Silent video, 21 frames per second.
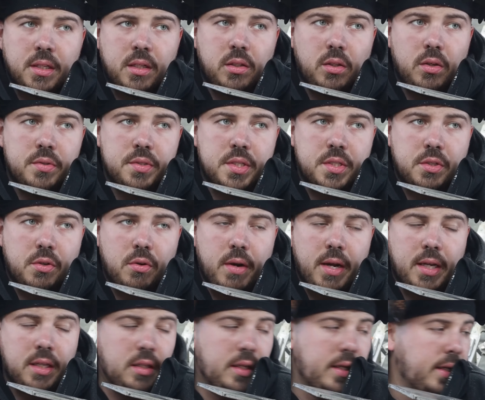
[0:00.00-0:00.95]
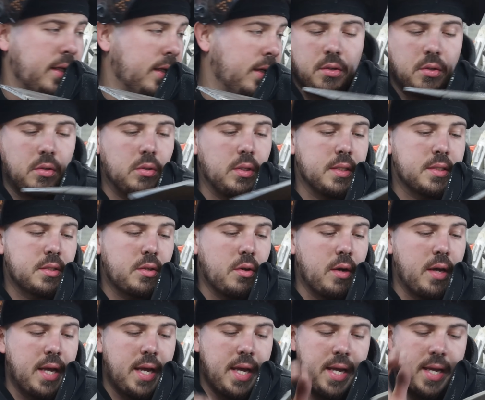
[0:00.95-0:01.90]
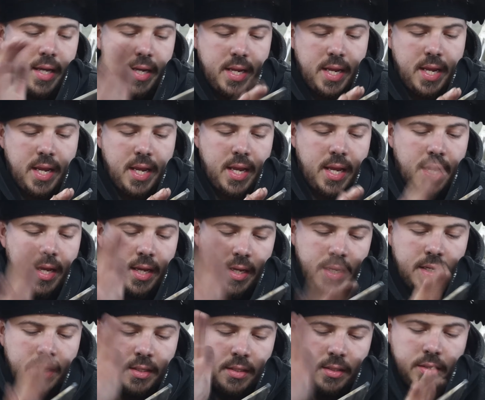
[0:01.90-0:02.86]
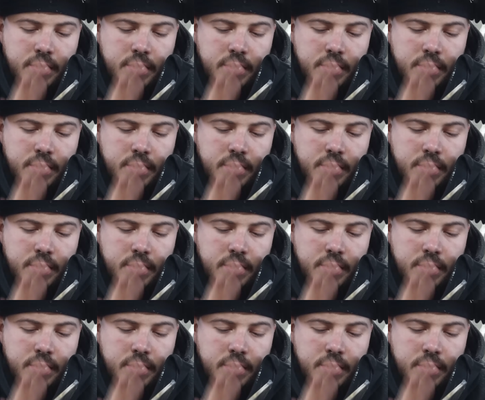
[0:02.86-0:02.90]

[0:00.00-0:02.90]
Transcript: and closes correctly. So let's go ahead and